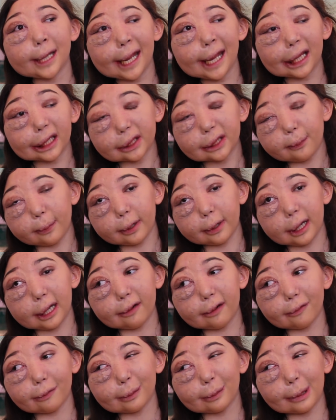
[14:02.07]
NYX, but
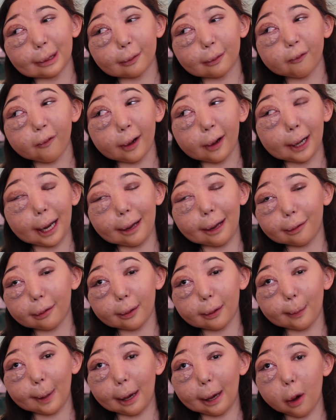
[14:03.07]
it ran out
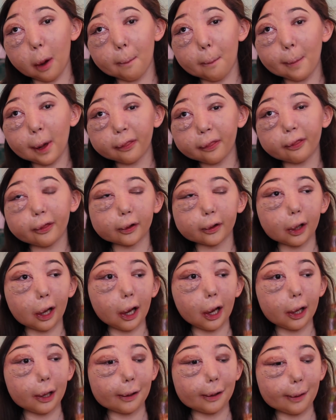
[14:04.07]
about a month
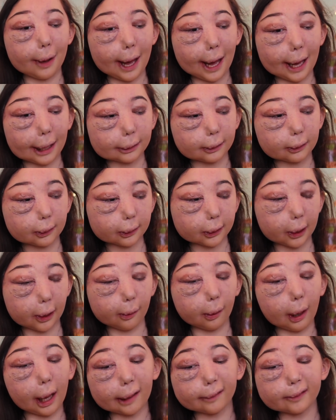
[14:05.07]
ago, and
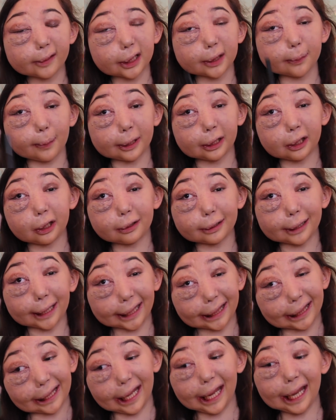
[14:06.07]
so I've just been
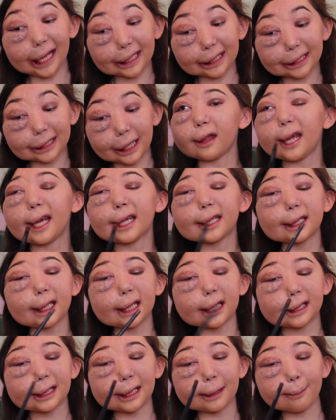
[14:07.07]
using this. This
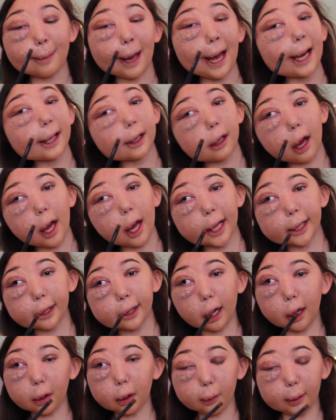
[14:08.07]
is the MAC Eye
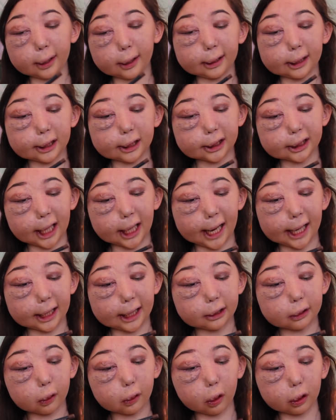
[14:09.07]
Kohl in the
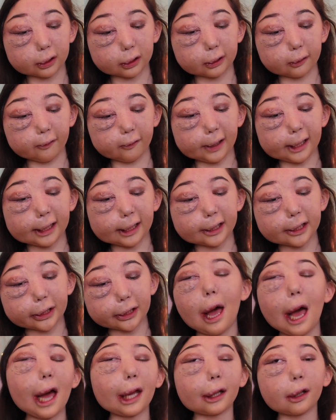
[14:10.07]
shade Costa Riche,
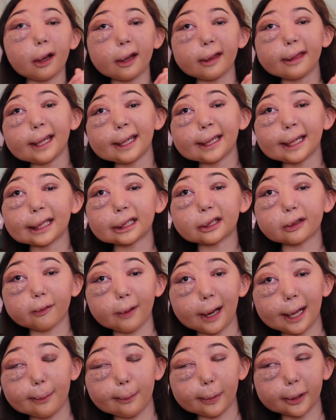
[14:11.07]
and I think it's
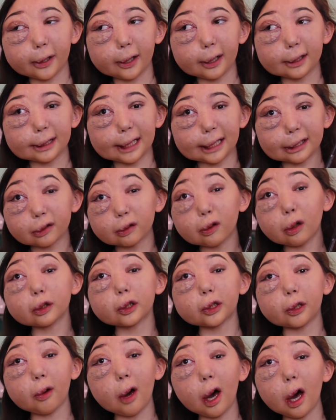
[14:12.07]
great because it's not
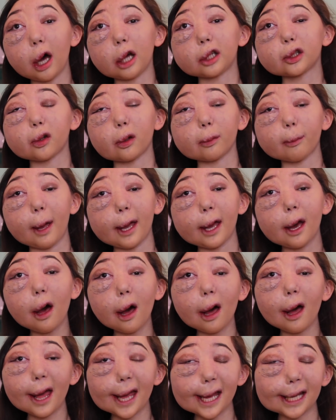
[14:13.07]
too harsh on my
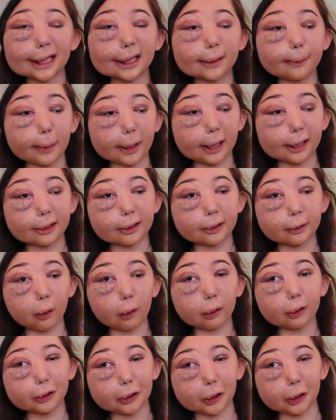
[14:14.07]
eyes, but it's
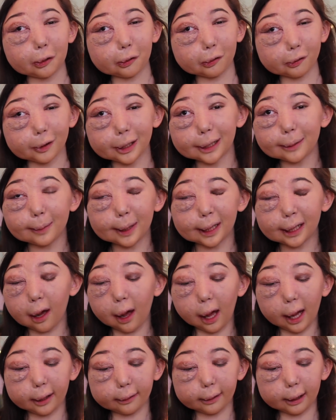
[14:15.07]
not too creamy
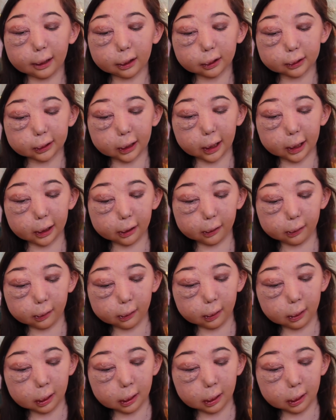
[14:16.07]
either, so